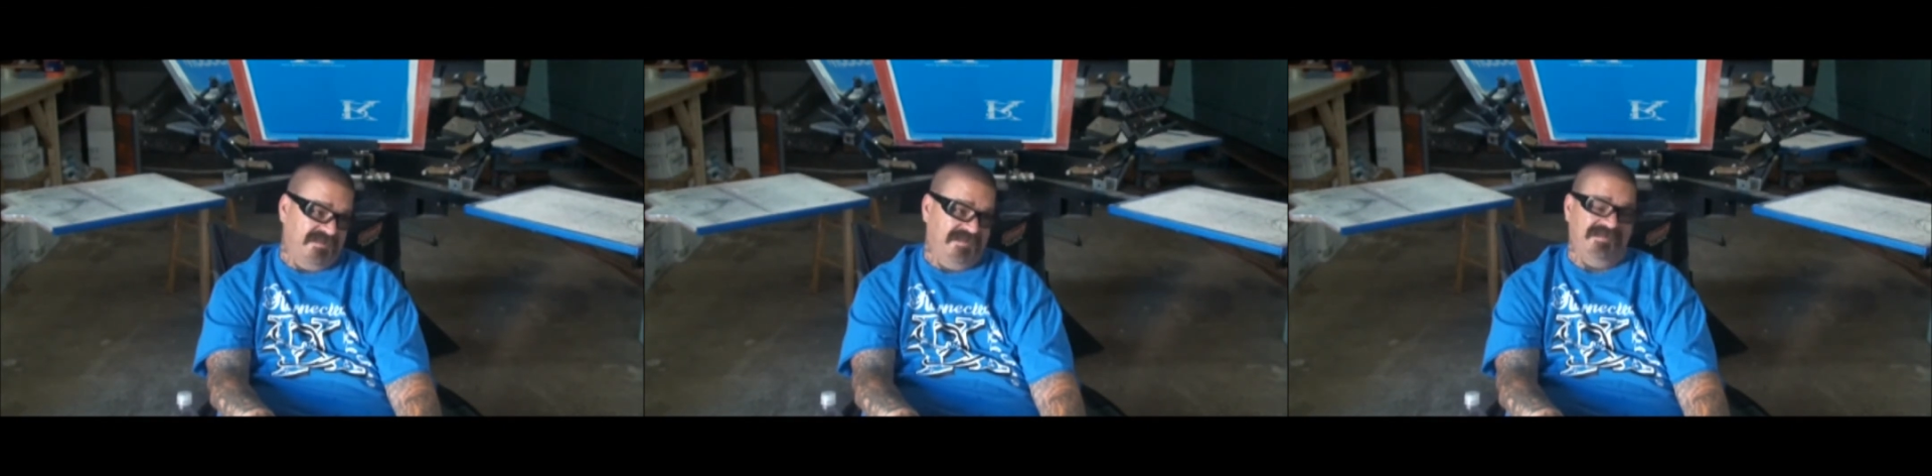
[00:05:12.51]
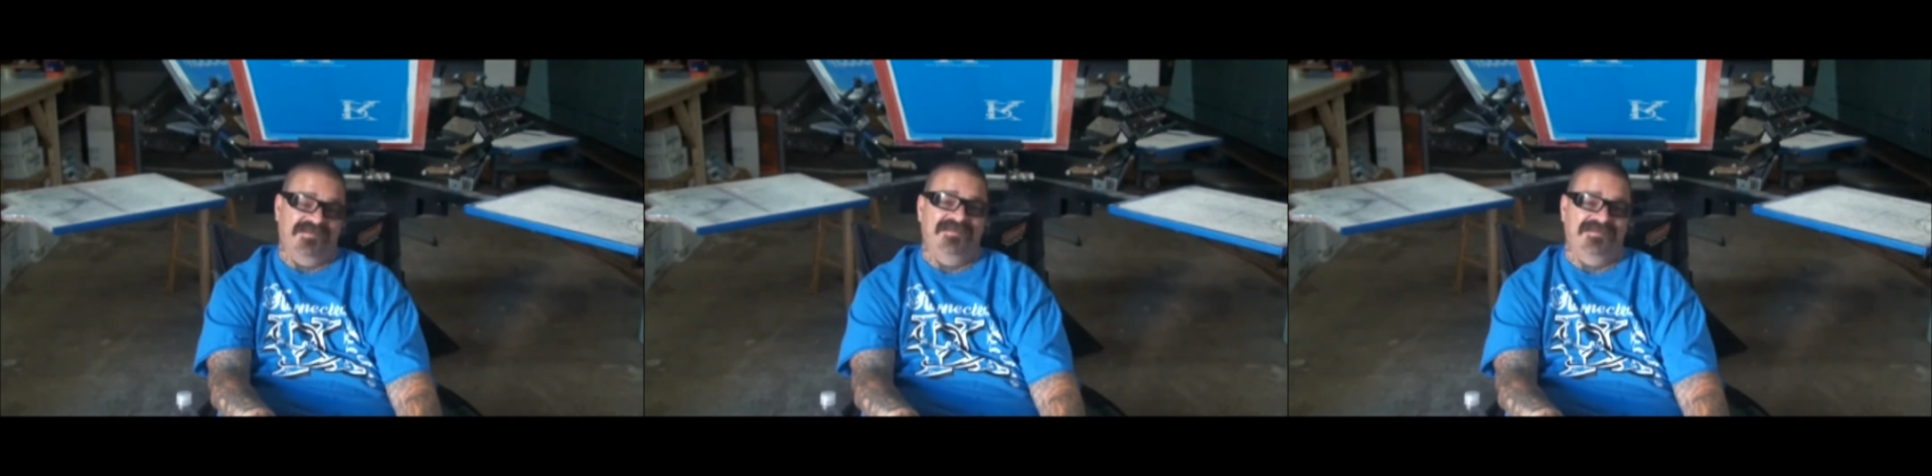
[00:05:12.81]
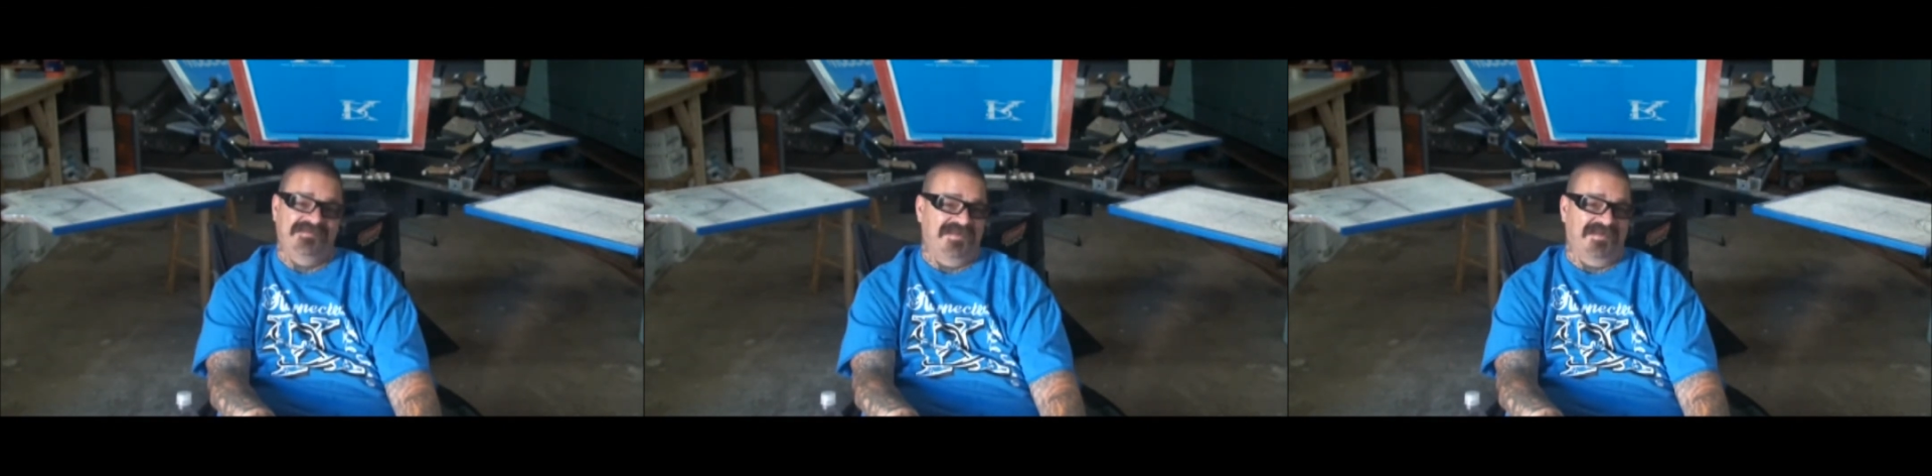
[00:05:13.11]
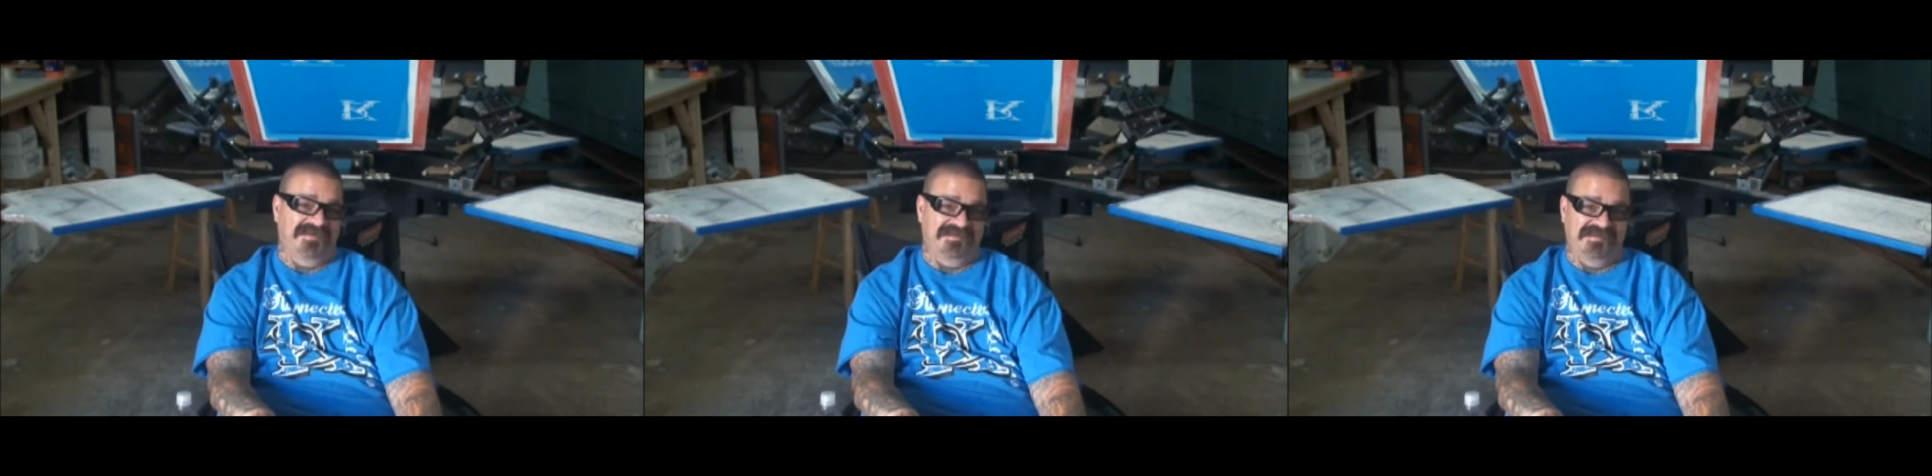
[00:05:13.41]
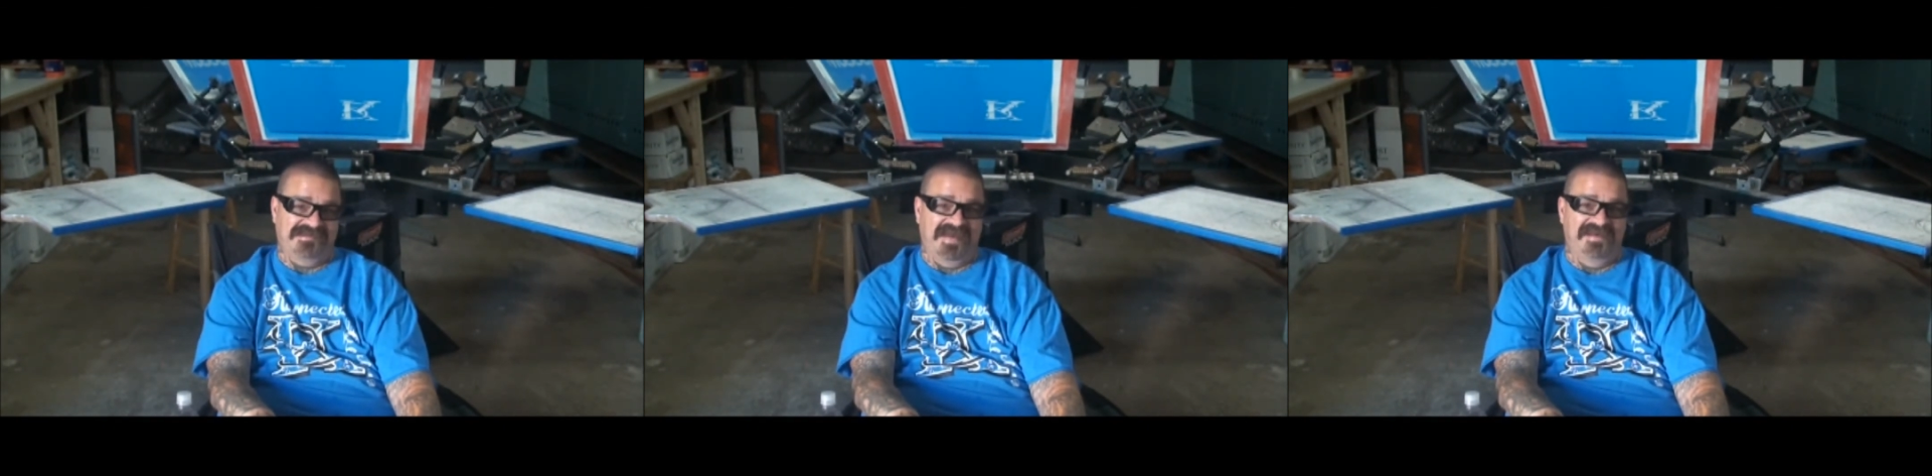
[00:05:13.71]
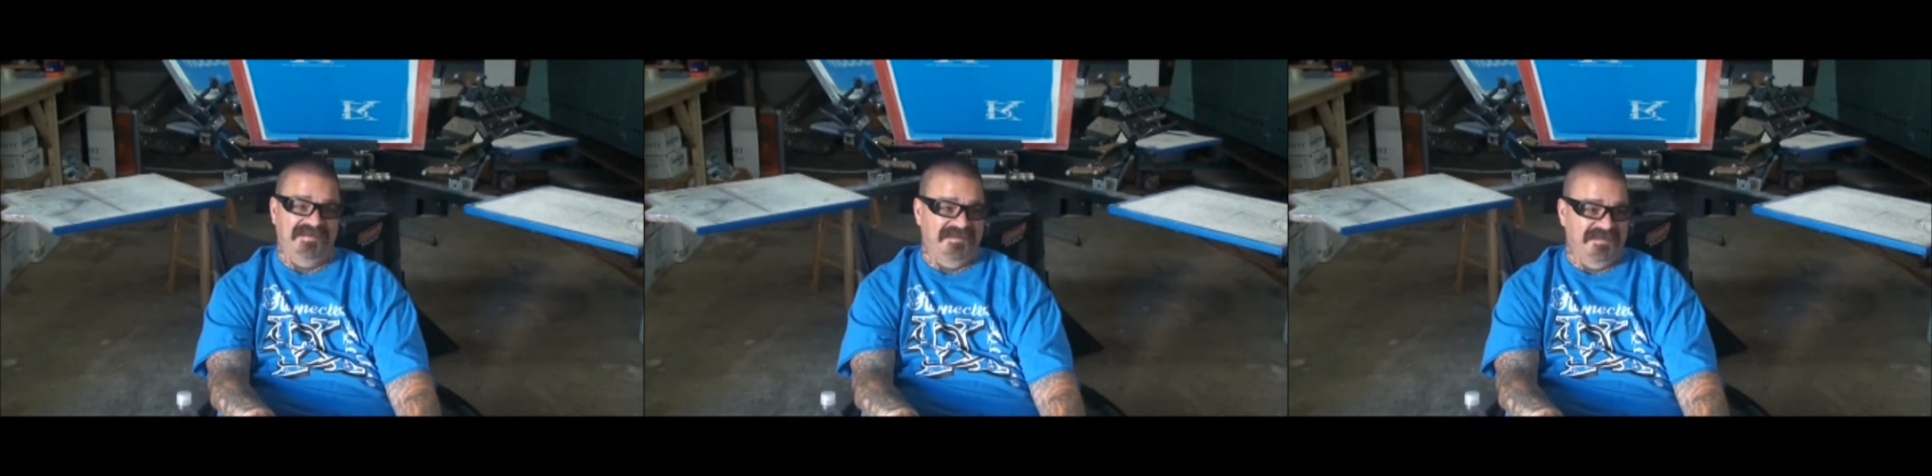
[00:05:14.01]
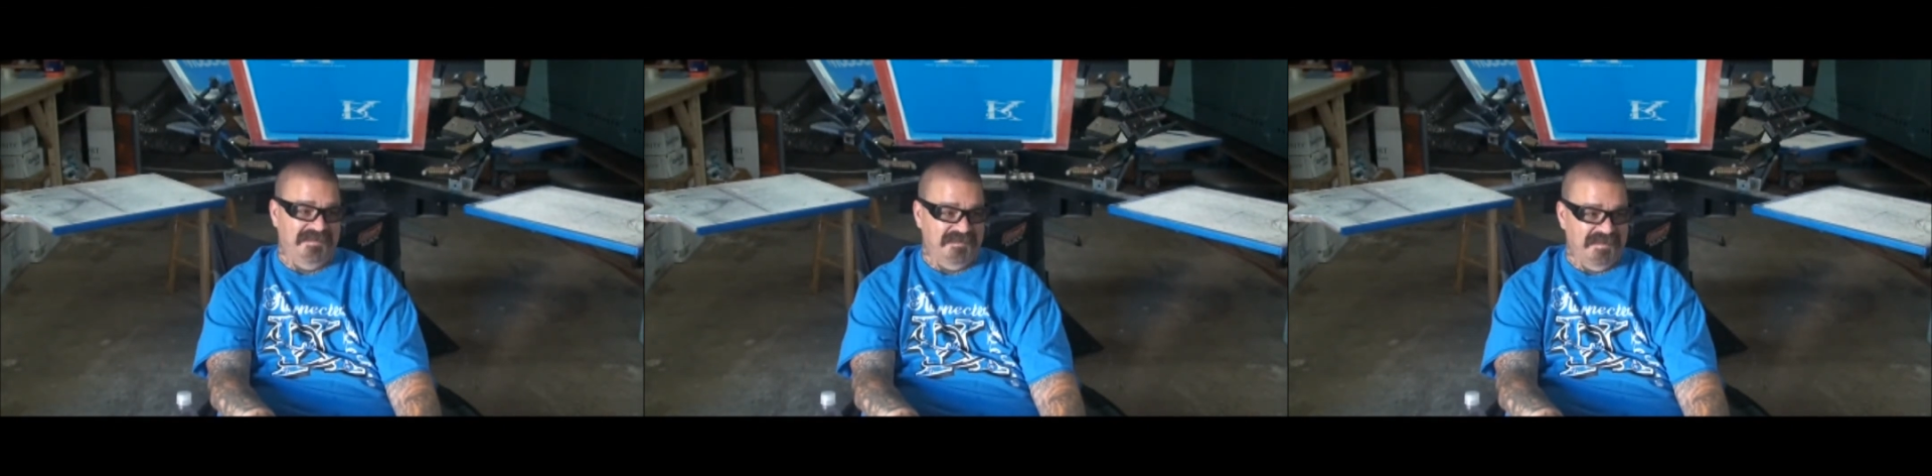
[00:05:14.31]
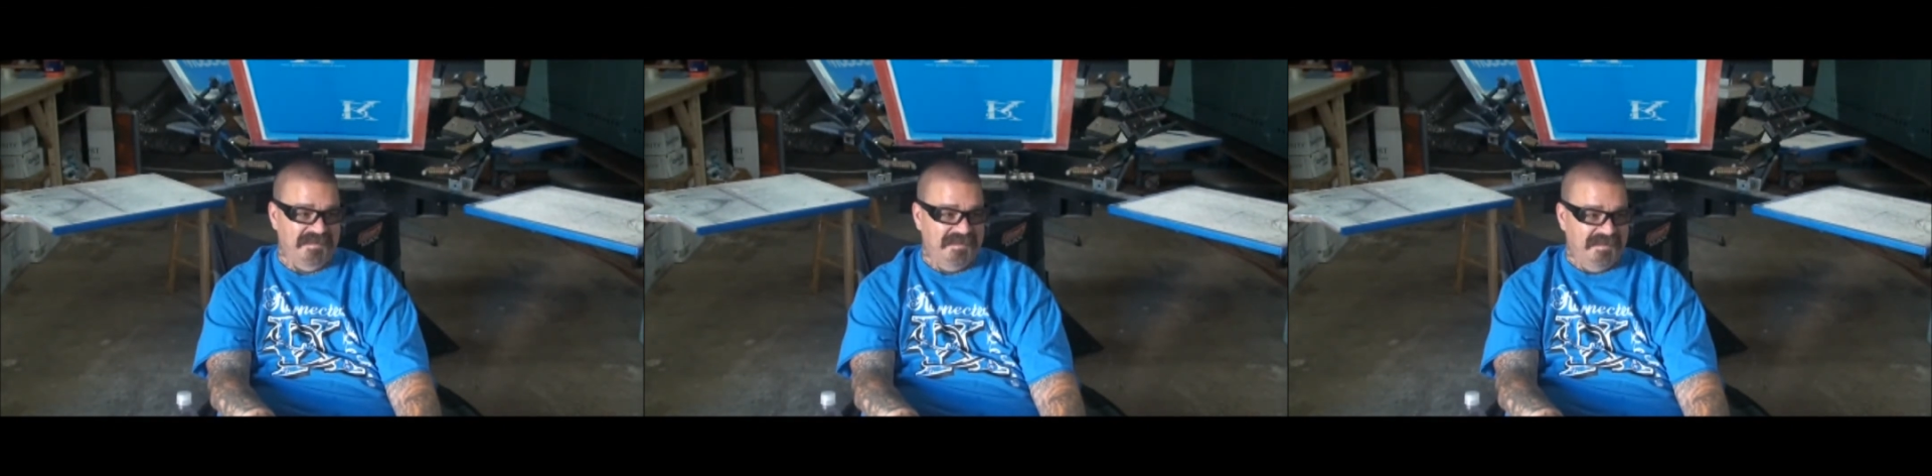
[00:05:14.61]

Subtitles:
to, just not because he's standing here either,